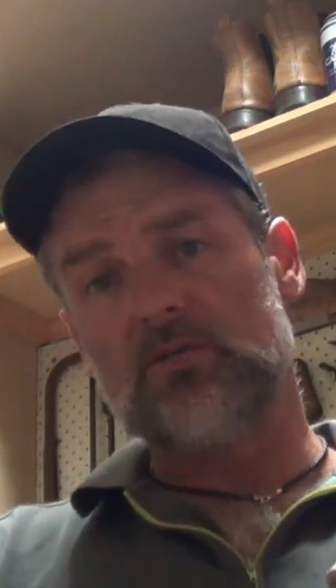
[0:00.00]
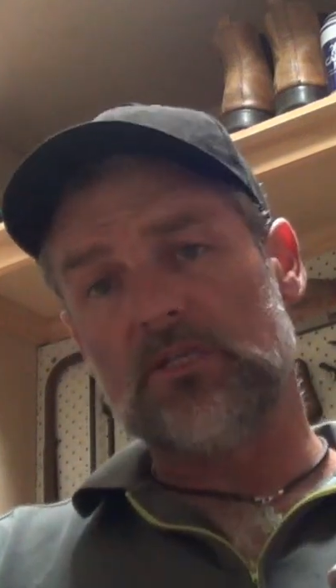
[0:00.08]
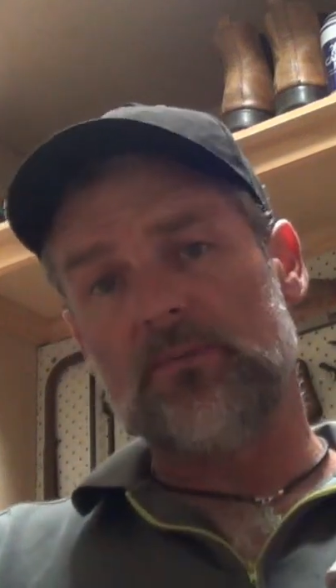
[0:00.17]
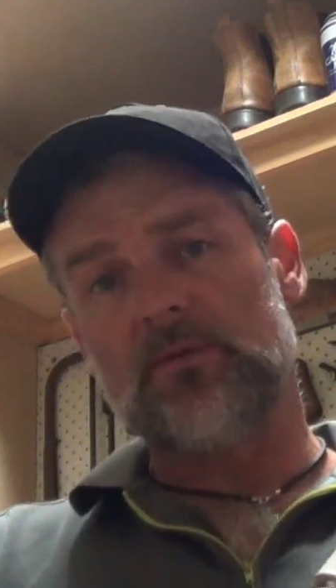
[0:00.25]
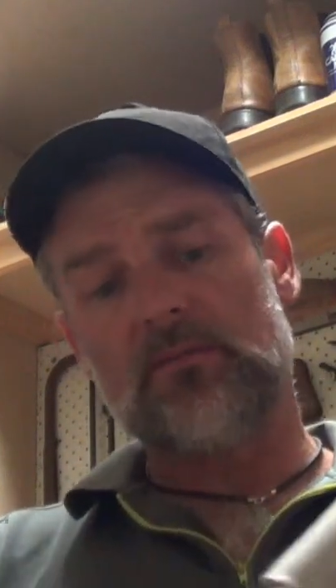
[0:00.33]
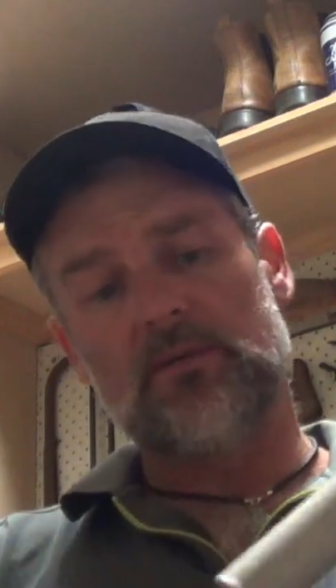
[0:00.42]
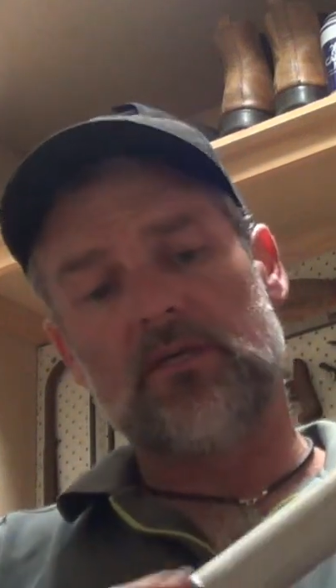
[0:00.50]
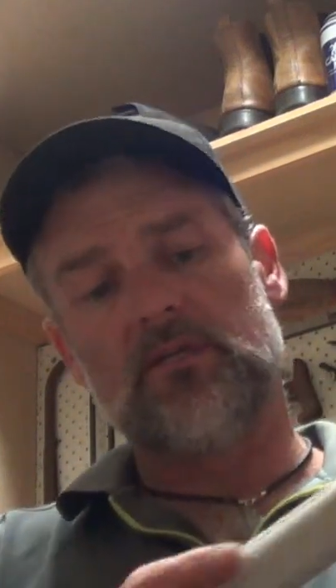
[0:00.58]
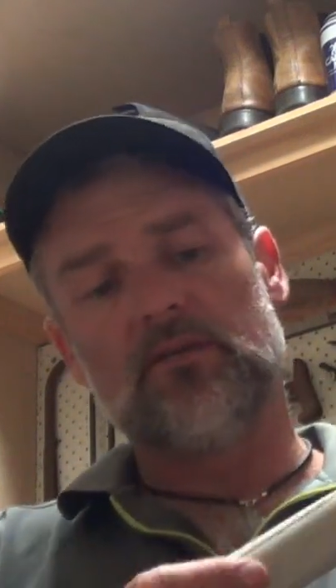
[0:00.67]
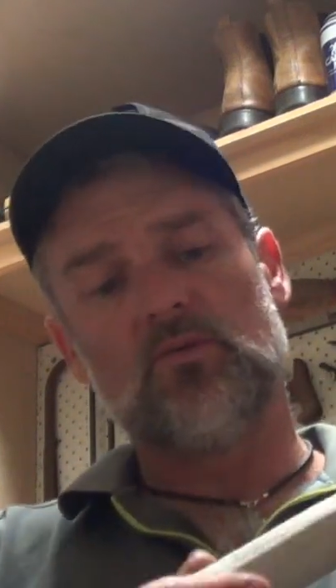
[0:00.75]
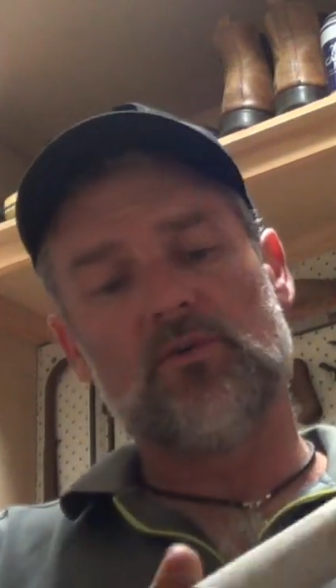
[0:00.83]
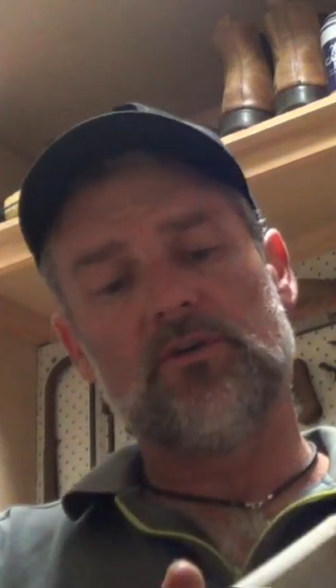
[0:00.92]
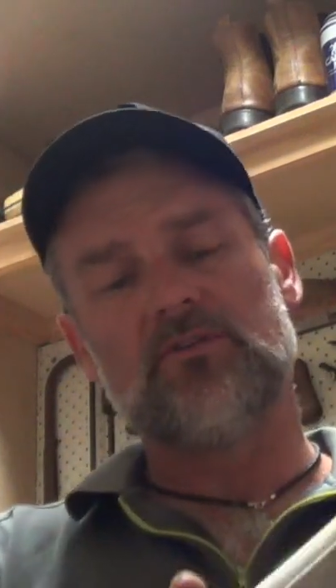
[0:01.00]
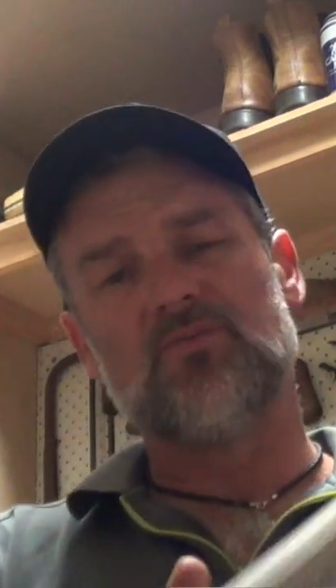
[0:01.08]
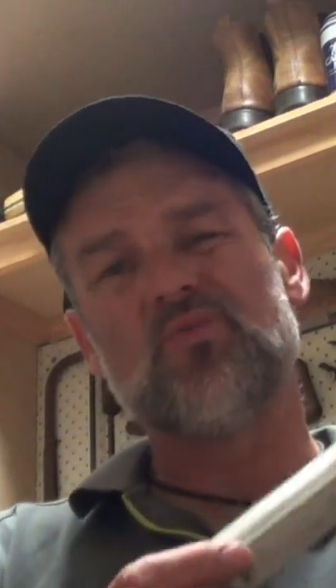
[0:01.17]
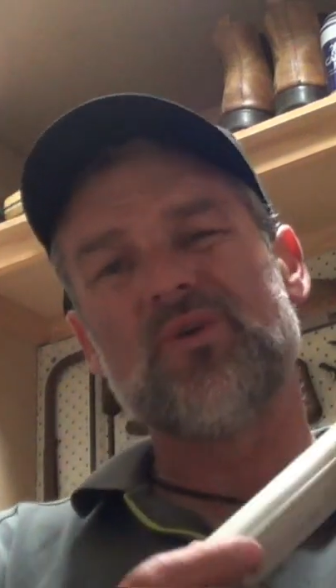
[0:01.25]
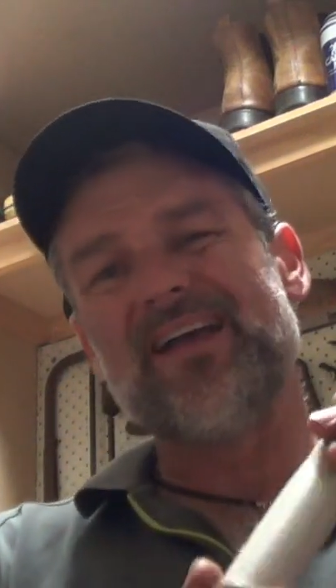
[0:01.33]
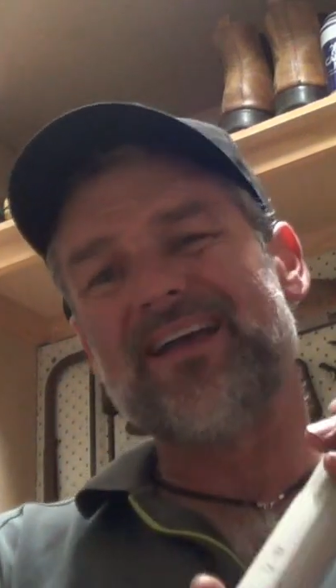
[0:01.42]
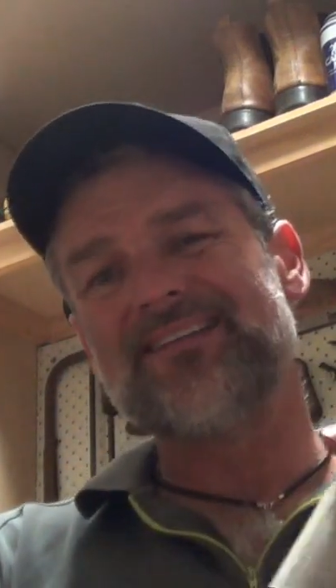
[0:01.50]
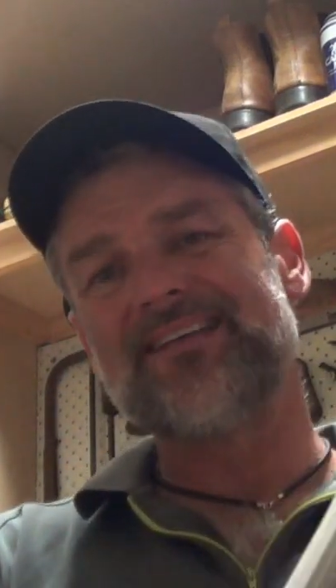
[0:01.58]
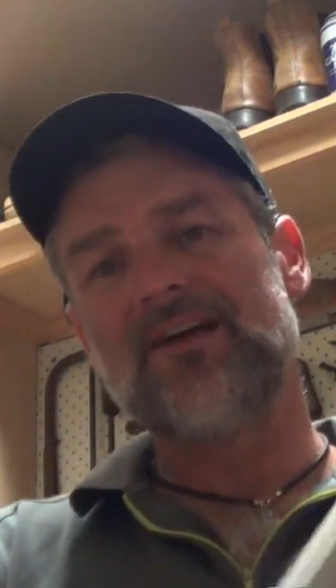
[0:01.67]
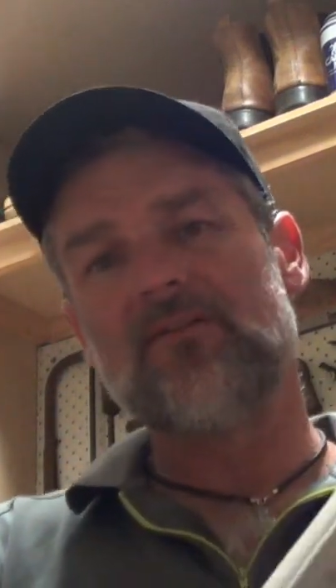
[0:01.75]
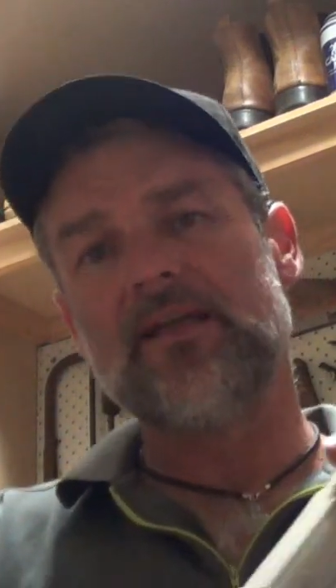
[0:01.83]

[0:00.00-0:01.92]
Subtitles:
tip, whereas wagtail